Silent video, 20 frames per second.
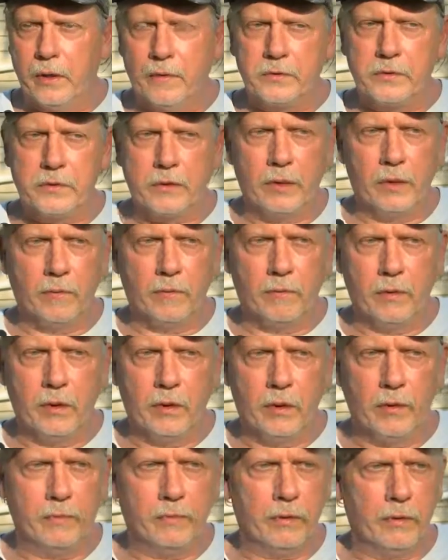I've seen them
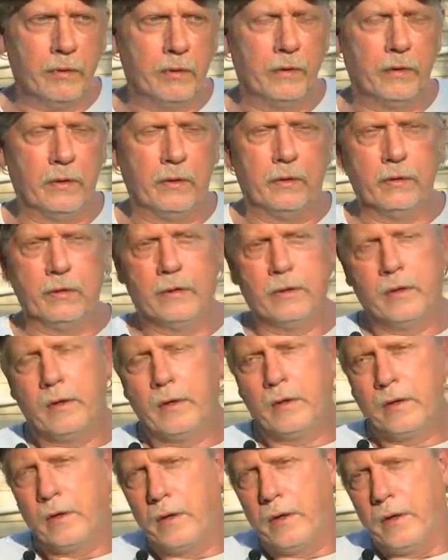limping and
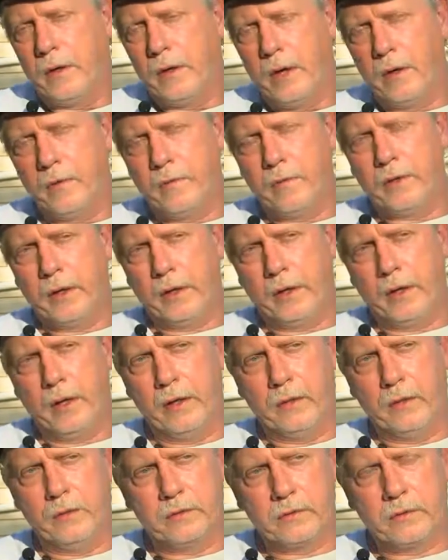everything
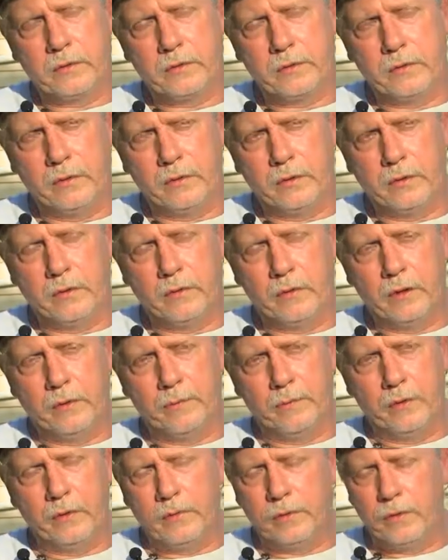else, and I
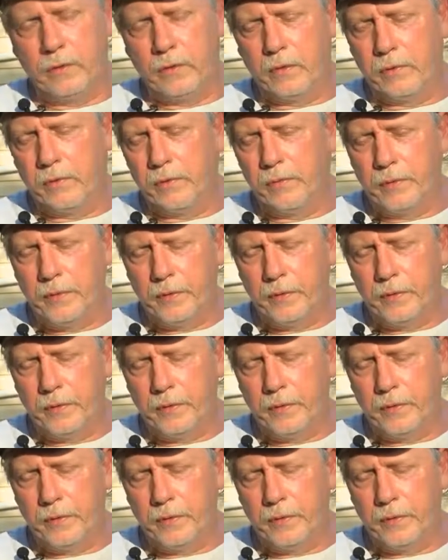feel for them.